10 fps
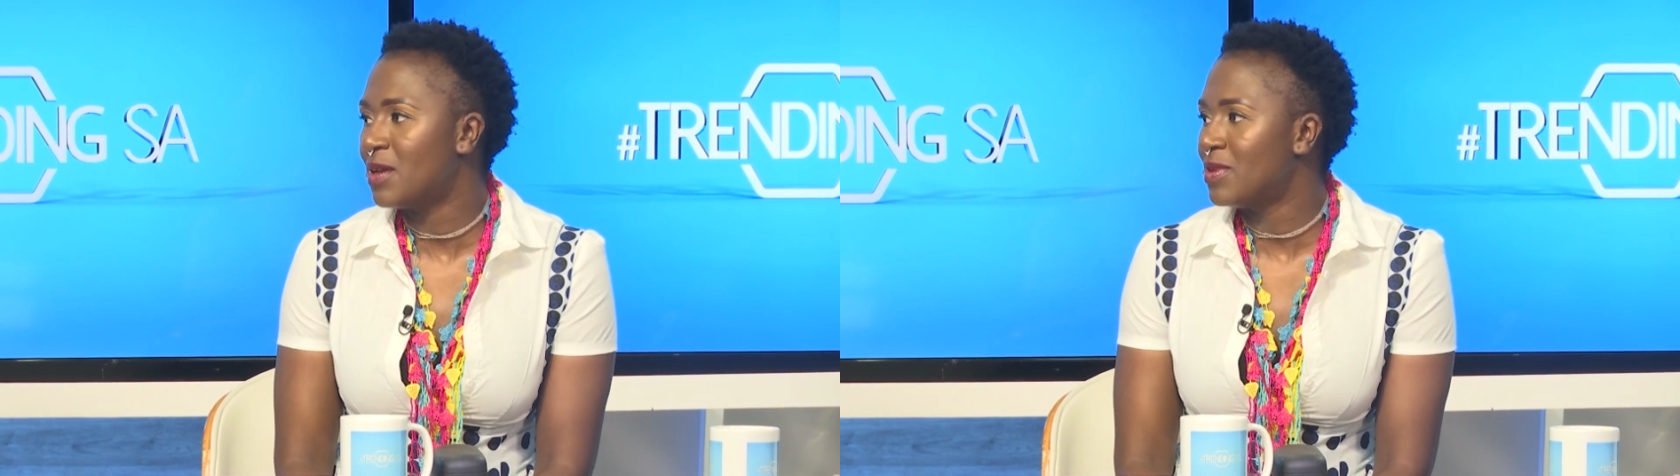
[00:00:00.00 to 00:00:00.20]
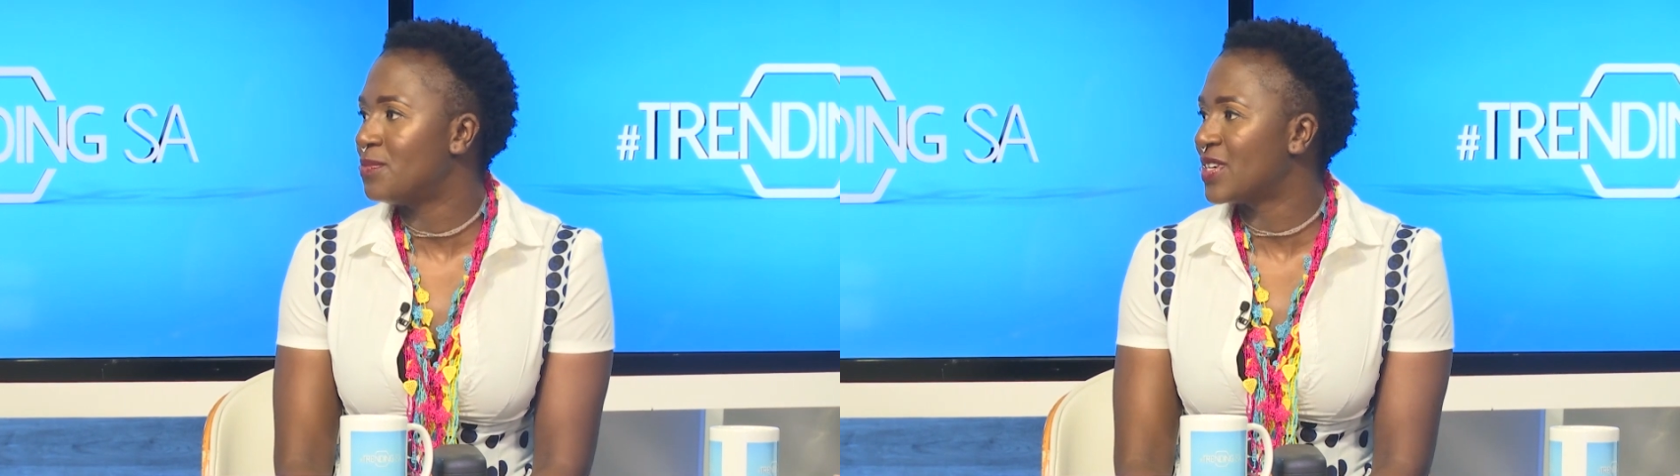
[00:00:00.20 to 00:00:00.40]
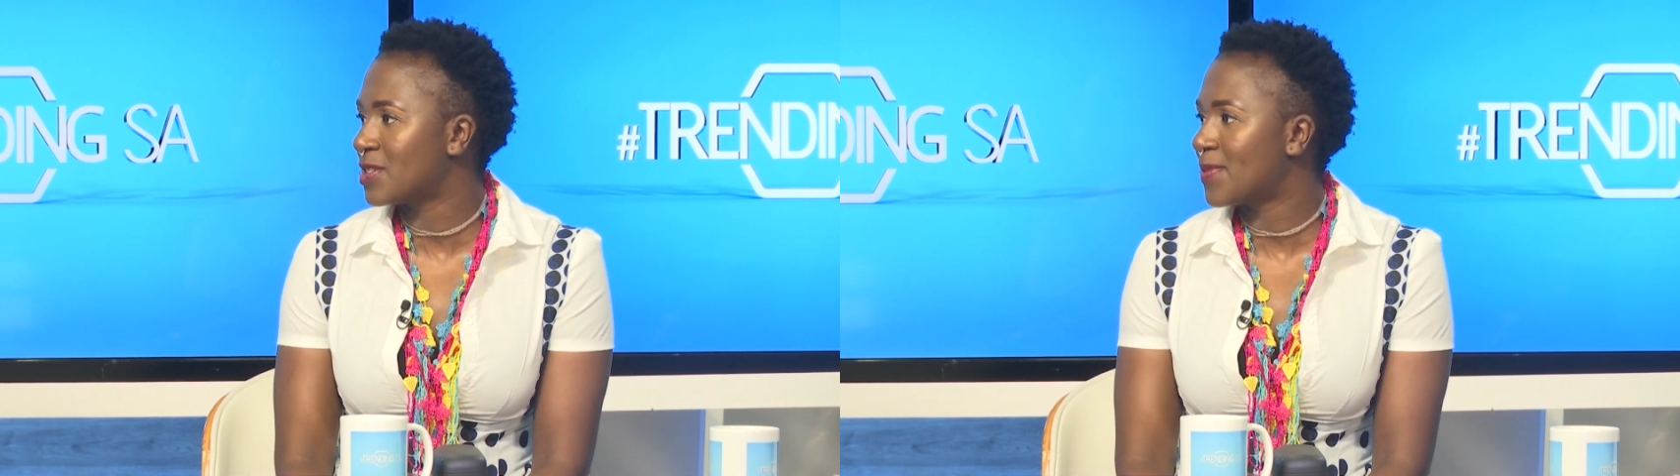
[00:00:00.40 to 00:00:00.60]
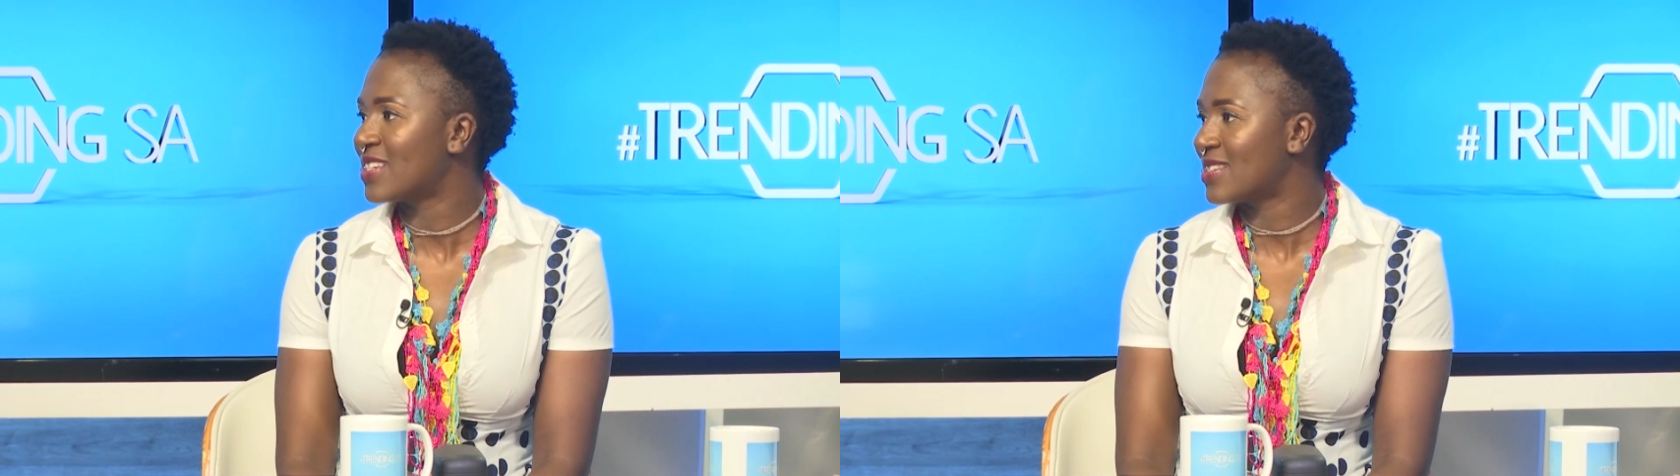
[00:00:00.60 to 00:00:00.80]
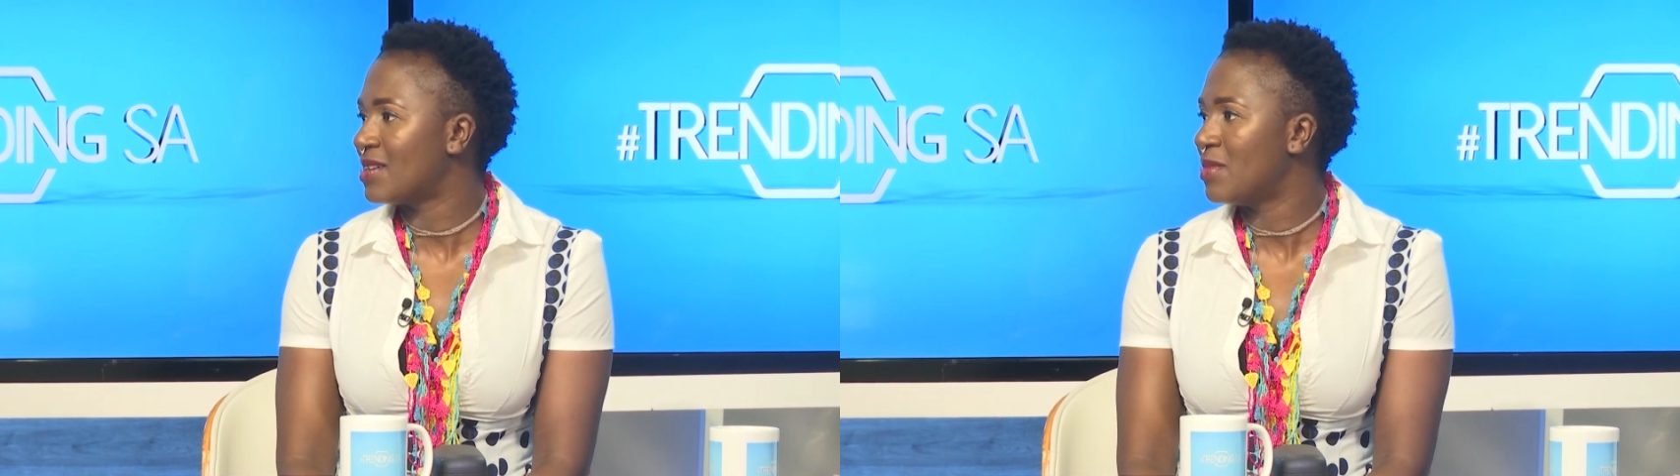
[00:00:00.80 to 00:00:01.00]
maybe it brings
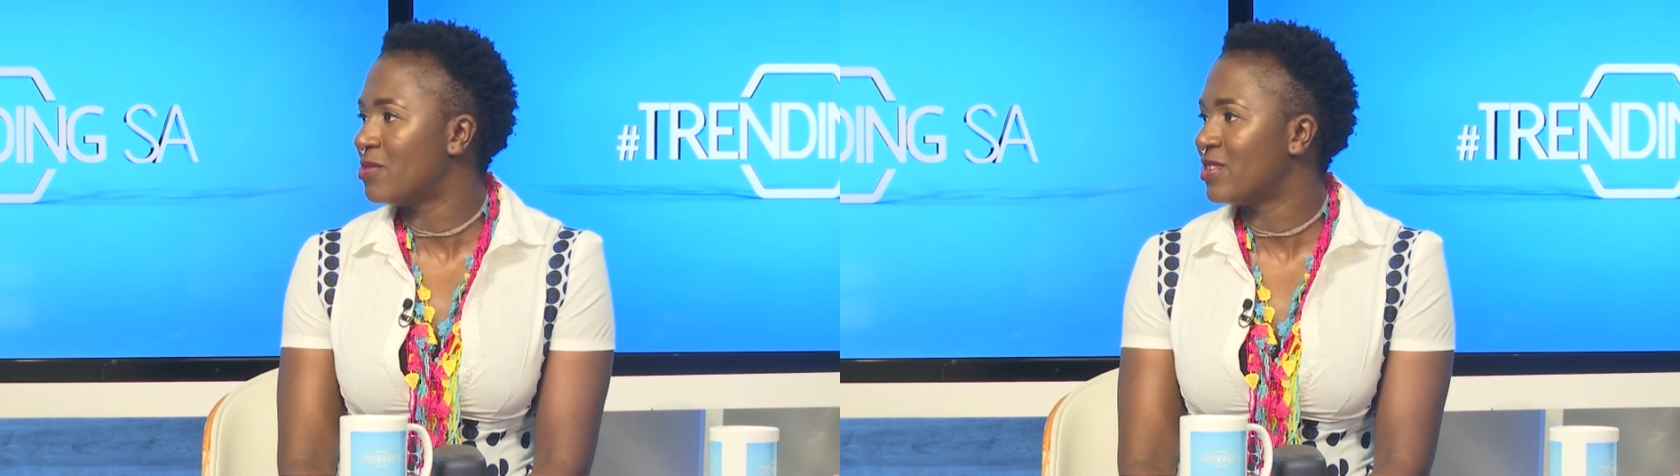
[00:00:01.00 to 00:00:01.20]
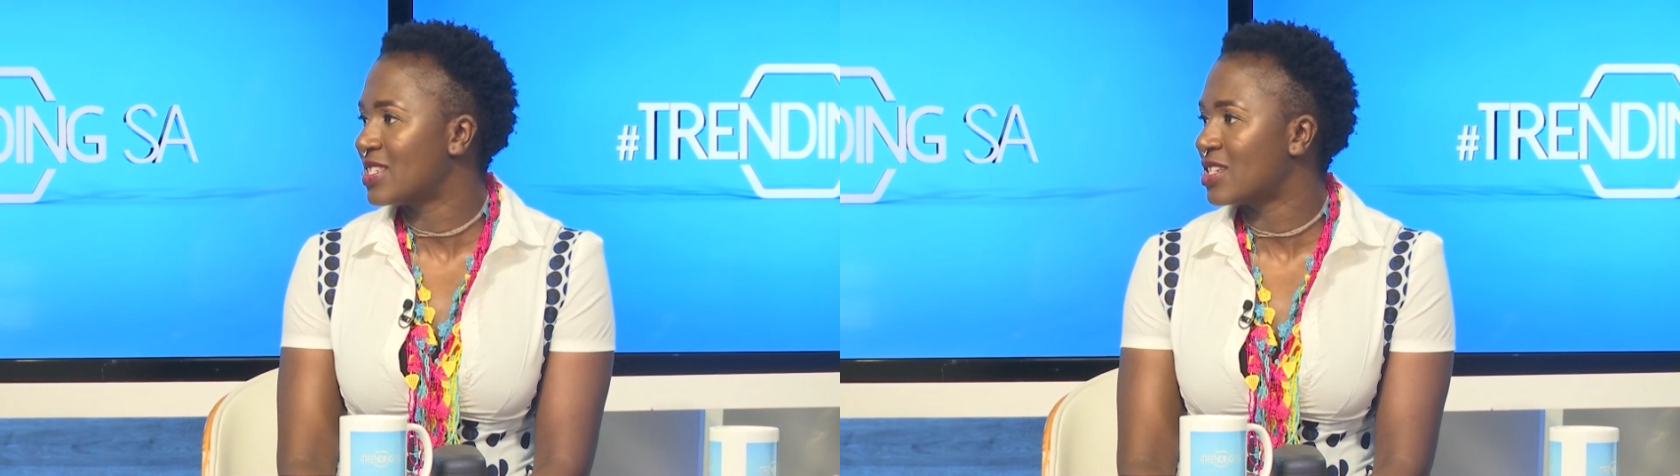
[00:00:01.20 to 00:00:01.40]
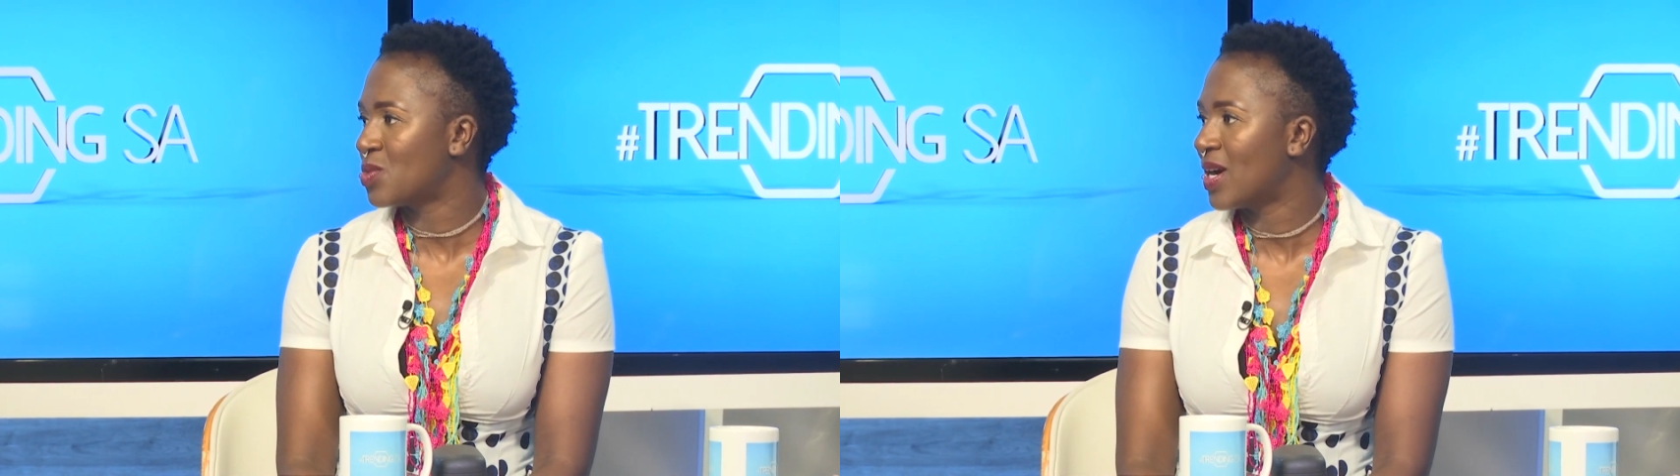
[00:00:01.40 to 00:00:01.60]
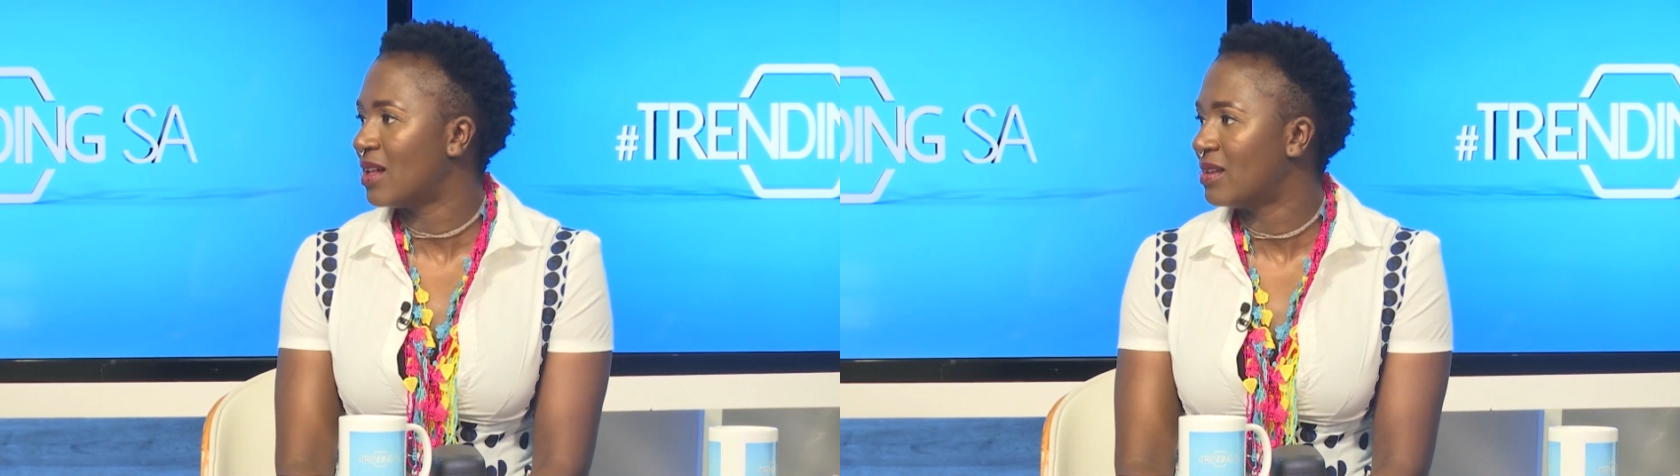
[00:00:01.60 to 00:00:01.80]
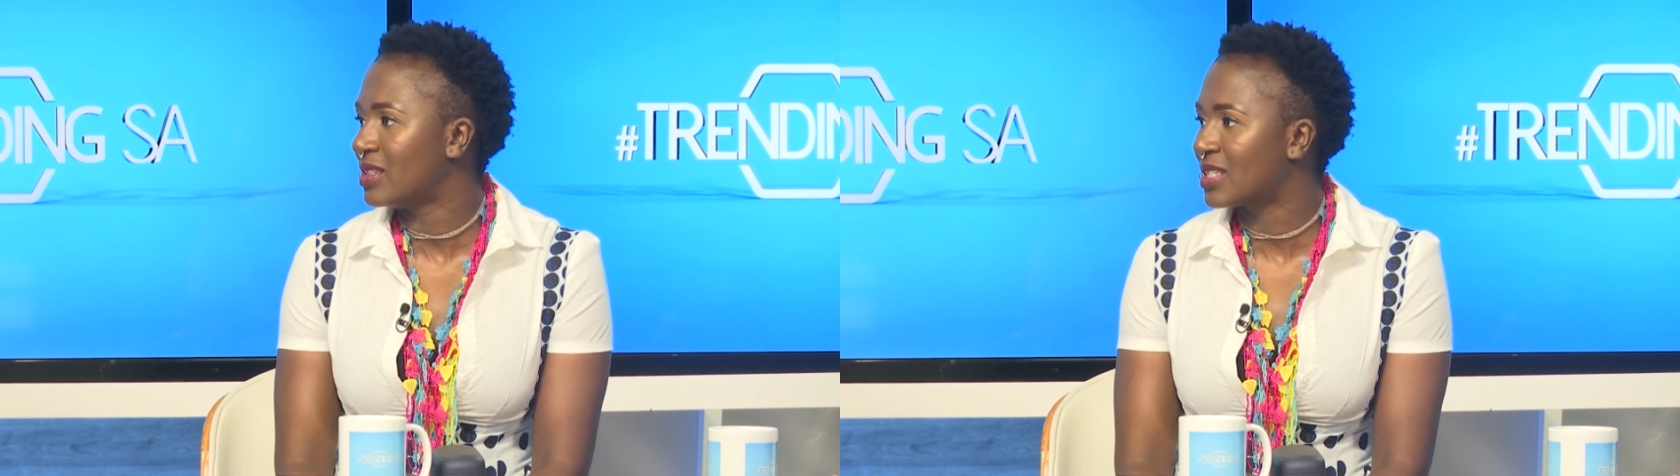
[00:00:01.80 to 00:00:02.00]
back sad memories as
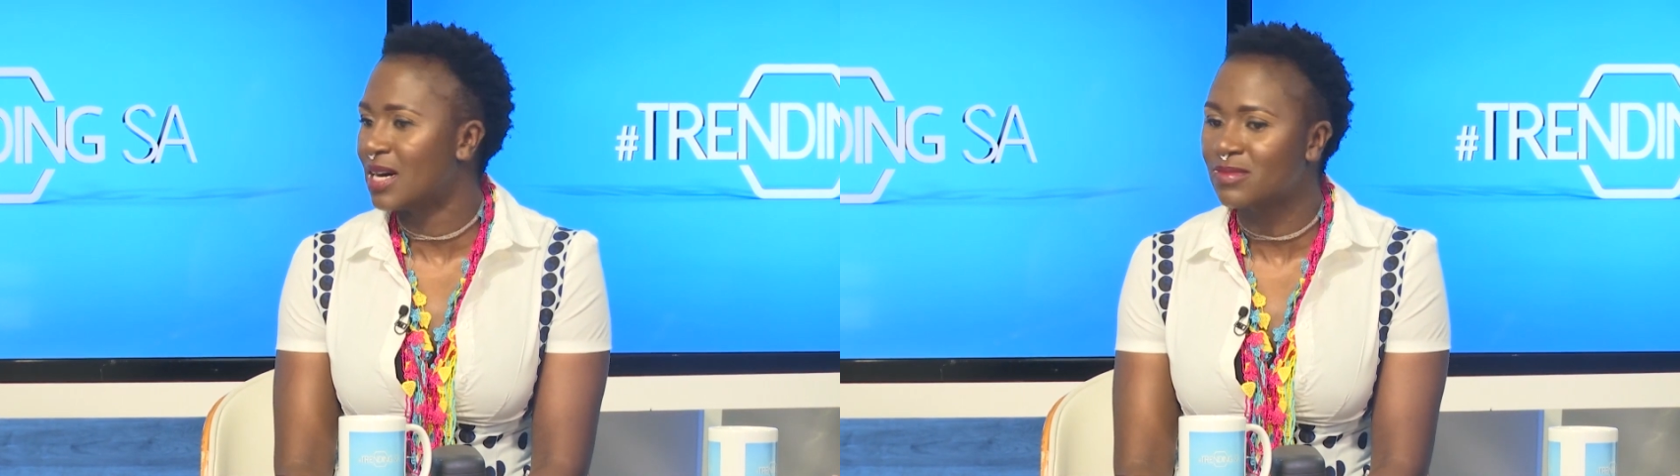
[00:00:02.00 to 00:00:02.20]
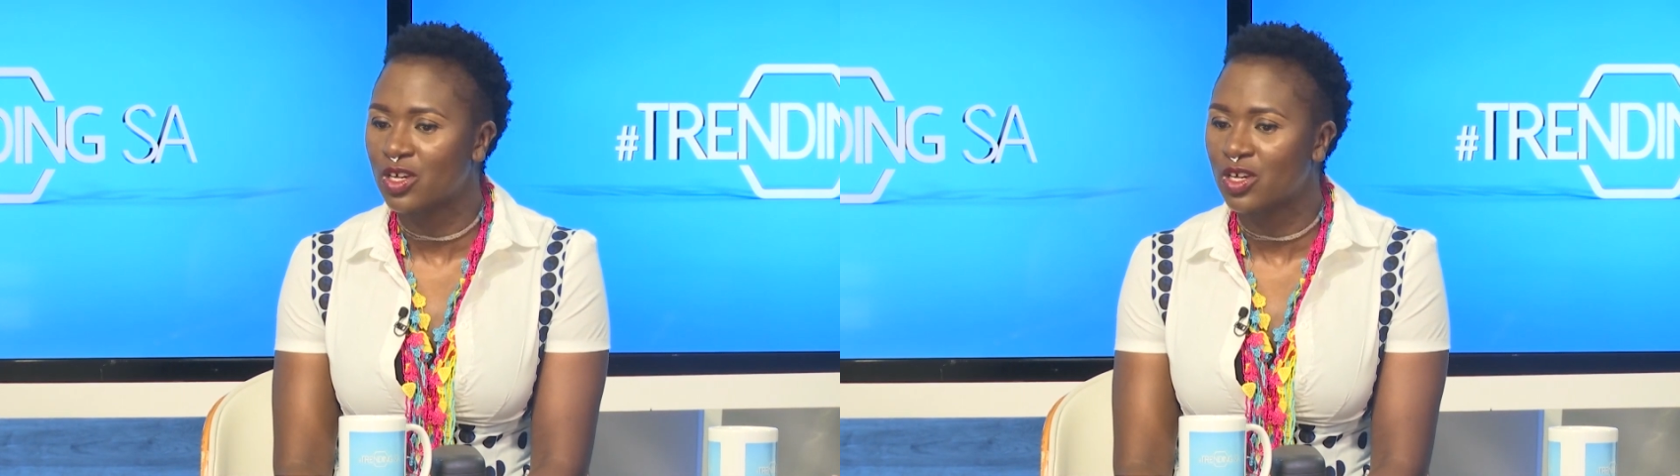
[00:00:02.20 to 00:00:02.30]
well. It comes